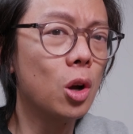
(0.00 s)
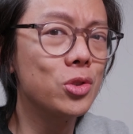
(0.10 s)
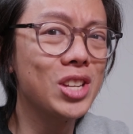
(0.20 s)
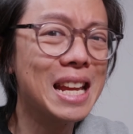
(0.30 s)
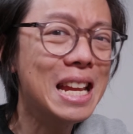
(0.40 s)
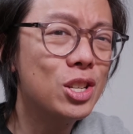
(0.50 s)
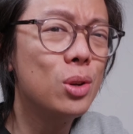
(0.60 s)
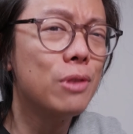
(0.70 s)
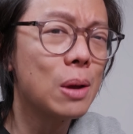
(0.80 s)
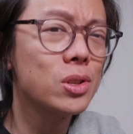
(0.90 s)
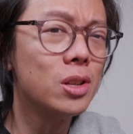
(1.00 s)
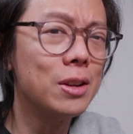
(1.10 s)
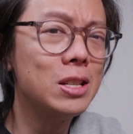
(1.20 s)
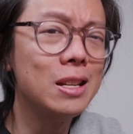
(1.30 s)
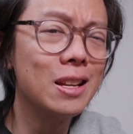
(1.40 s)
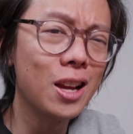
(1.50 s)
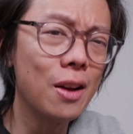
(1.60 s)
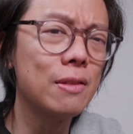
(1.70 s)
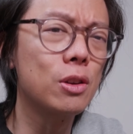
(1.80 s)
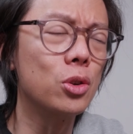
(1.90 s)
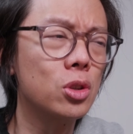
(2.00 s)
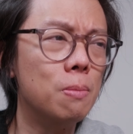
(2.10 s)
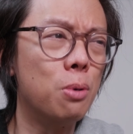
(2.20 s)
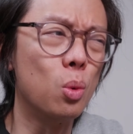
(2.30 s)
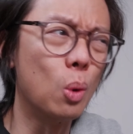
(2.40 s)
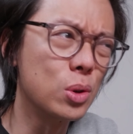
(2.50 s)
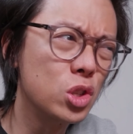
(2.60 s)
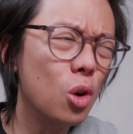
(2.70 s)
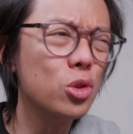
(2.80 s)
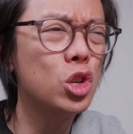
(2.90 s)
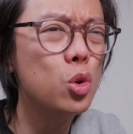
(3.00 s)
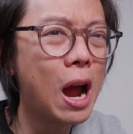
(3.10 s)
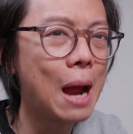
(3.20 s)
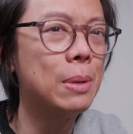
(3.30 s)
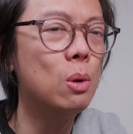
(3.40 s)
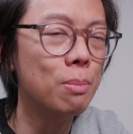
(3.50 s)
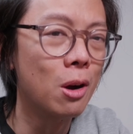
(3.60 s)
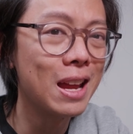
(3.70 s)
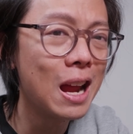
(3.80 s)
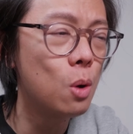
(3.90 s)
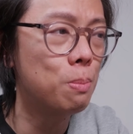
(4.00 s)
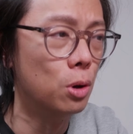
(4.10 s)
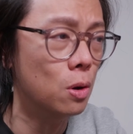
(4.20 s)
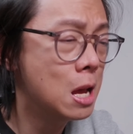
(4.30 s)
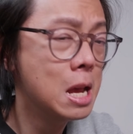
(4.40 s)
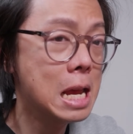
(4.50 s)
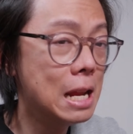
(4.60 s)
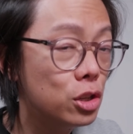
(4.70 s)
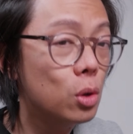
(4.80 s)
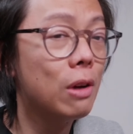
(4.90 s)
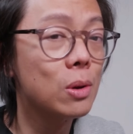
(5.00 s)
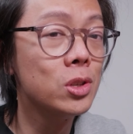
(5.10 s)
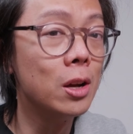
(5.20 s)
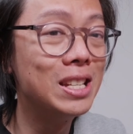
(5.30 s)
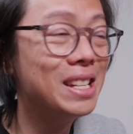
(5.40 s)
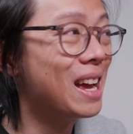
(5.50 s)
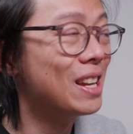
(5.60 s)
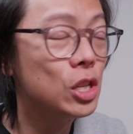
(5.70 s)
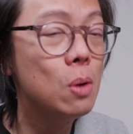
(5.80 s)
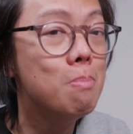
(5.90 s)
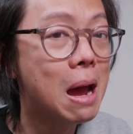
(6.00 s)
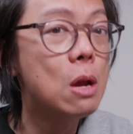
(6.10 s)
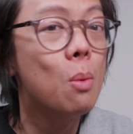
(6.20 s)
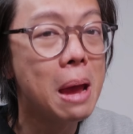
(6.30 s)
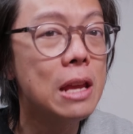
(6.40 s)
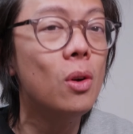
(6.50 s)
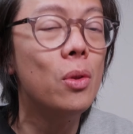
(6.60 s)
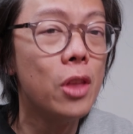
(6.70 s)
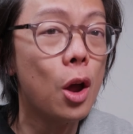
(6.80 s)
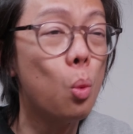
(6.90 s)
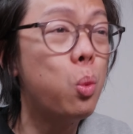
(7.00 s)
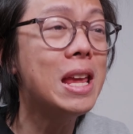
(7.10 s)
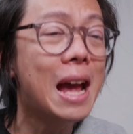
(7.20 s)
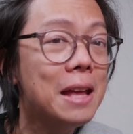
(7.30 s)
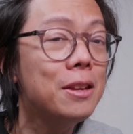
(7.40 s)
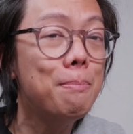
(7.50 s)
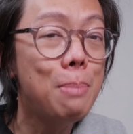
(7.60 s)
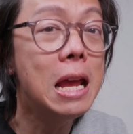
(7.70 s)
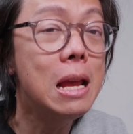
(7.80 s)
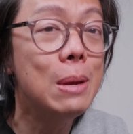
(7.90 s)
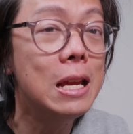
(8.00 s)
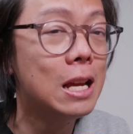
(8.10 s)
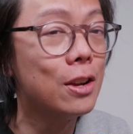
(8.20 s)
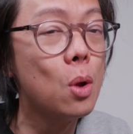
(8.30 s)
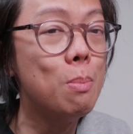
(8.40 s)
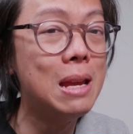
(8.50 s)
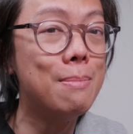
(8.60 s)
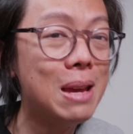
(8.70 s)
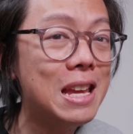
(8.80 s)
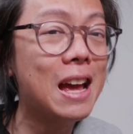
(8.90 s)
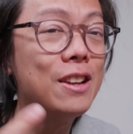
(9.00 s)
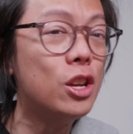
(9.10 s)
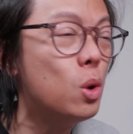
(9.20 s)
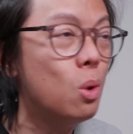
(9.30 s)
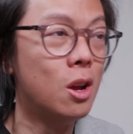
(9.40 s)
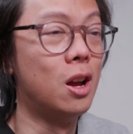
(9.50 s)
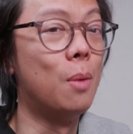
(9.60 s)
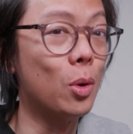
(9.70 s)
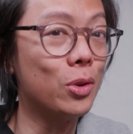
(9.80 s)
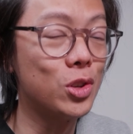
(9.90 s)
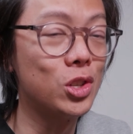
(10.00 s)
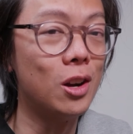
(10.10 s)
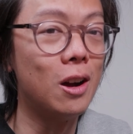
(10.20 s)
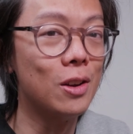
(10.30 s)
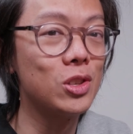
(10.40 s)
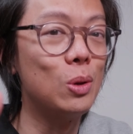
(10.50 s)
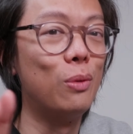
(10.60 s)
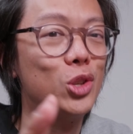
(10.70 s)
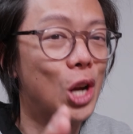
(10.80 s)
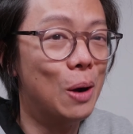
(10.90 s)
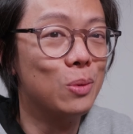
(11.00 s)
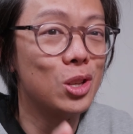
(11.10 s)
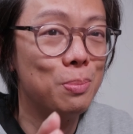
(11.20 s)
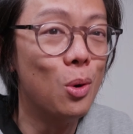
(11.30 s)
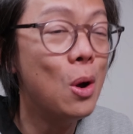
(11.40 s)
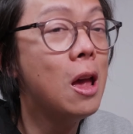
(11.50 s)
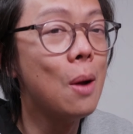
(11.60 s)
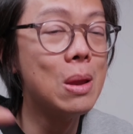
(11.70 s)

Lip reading: content, in 2019, it kind of got to a point where I was not too happy with my output. In 2019, as you may or may not know, we had a baby. I don't mean me and you. I'm not going to start asking you for child support. I